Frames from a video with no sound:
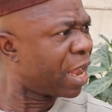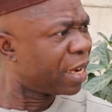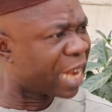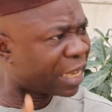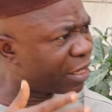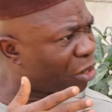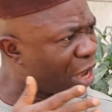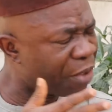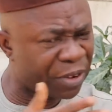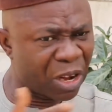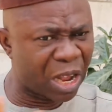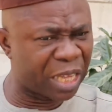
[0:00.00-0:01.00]
Let
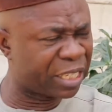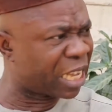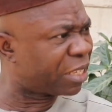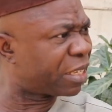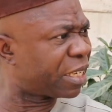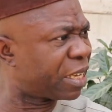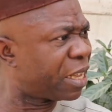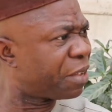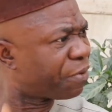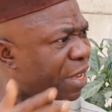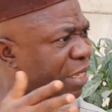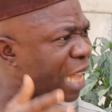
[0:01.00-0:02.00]
every agency
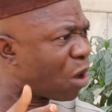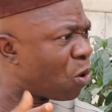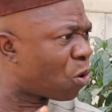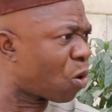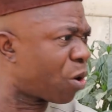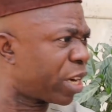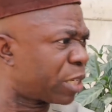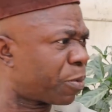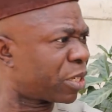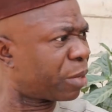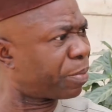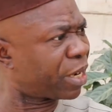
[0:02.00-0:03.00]
face their own core
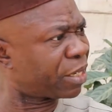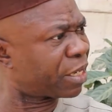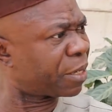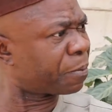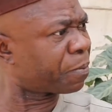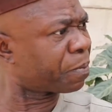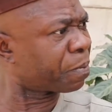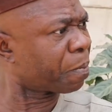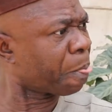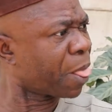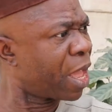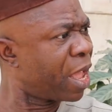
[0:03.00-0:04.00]
responsibility.
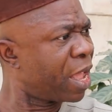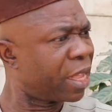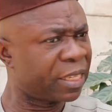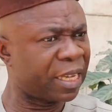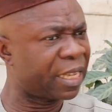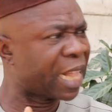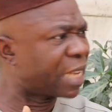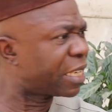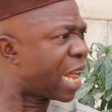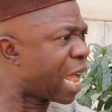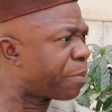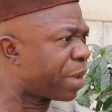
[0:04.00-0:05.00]
The
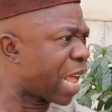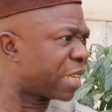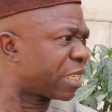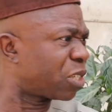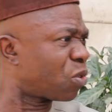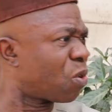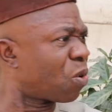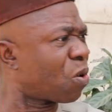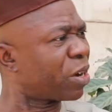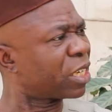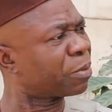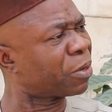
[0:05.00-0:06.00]
Nigerian Army has its own
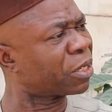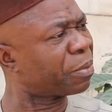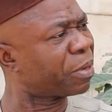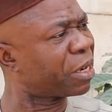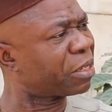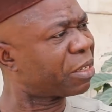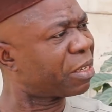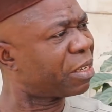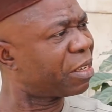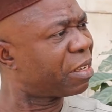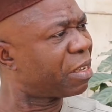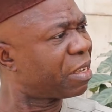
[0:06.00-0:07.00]
core responsibility,
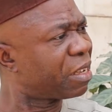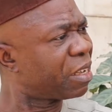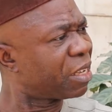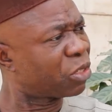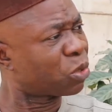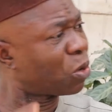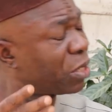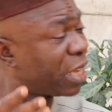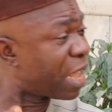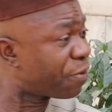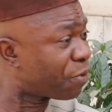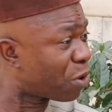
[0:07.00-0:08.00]
so the
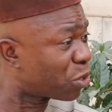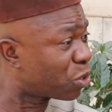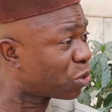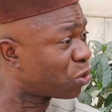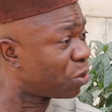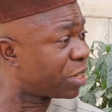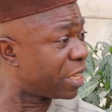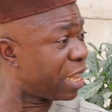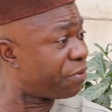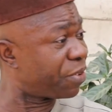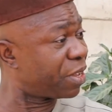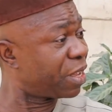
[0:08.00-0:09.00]
Air Force, so the
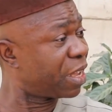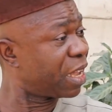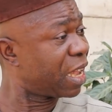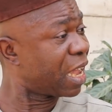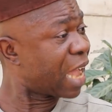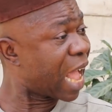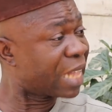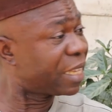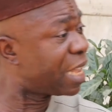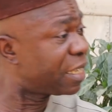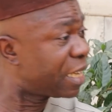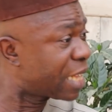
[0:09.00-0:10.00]
Navy. And
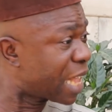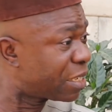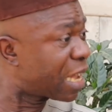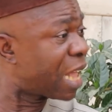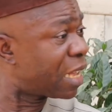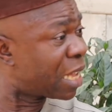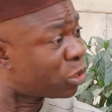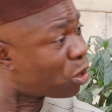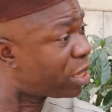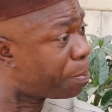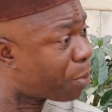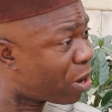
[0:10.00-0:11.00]
then so
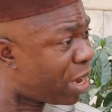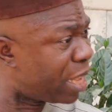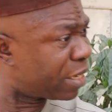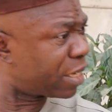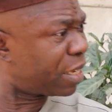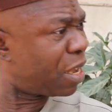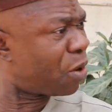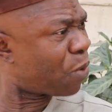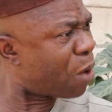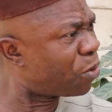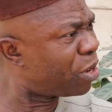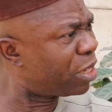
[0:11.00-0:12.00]
the police.
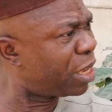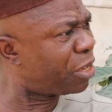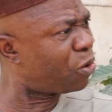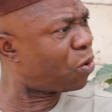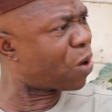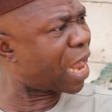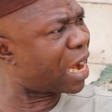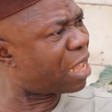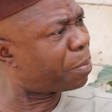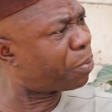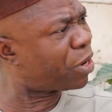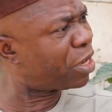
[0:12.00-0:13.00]
Why wouldn't you allow
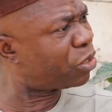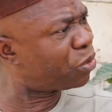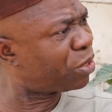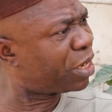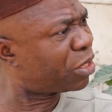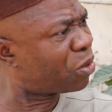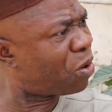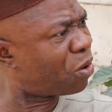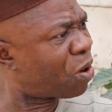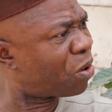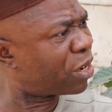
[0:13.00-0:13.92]
the police do its own core